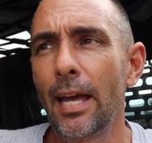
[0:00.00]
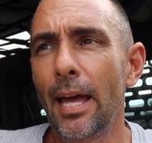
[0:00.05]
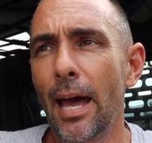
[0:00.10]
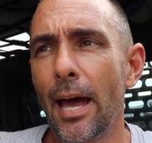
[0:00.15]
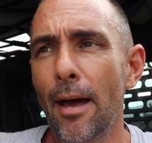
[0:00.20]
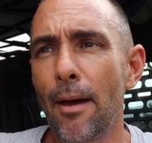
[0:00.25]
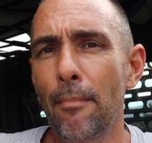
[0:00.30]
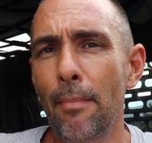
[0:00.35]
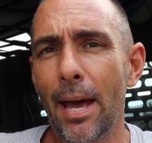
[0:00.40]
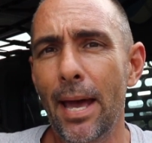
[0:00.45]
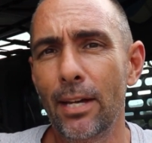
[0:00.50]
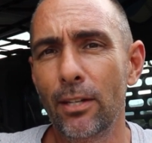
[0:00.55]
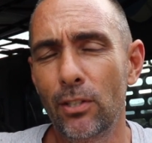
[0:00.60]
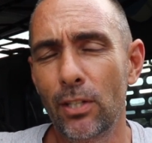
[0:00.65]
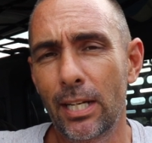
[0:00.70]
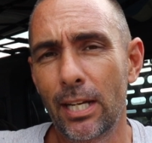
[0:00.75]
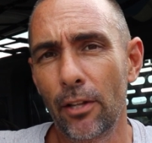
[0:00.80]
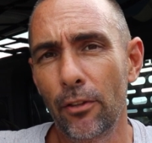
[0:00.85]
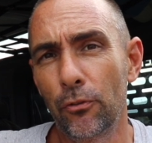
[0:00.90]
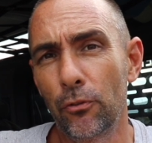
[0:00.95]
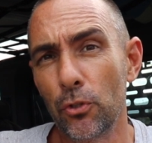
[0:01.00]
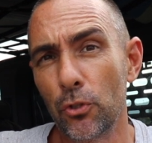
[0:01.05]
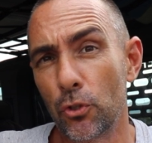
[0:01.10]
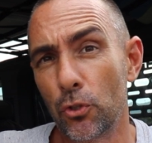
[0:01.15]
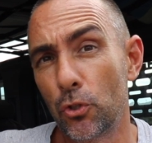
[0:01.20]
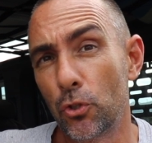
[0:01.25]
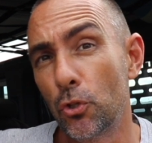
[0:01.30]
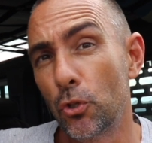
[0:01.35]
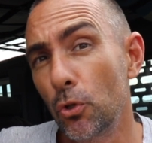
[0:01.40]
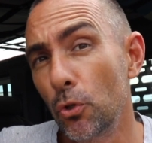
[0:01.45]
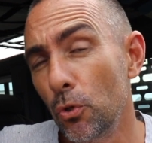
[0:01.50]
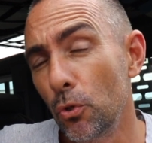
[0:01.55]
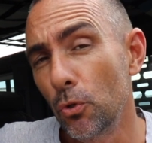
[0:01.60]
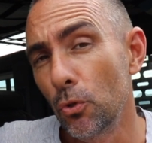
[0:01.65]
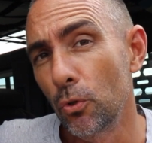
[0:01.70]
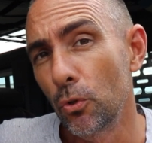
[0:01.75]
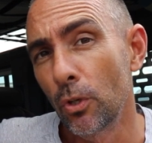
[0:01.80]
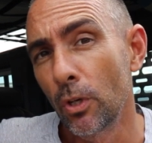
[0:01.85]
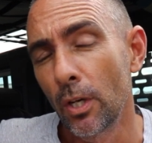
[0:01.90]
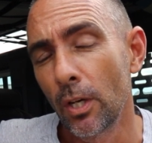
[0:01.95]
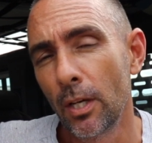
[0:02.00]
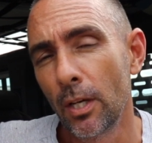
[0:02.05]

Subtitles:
I had to cut through two